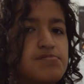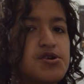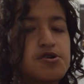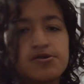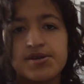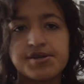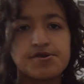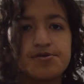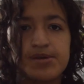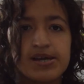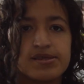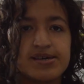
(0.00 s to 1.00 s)
The girlies aren't
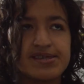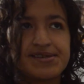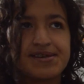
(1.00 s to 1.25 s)
doing it like this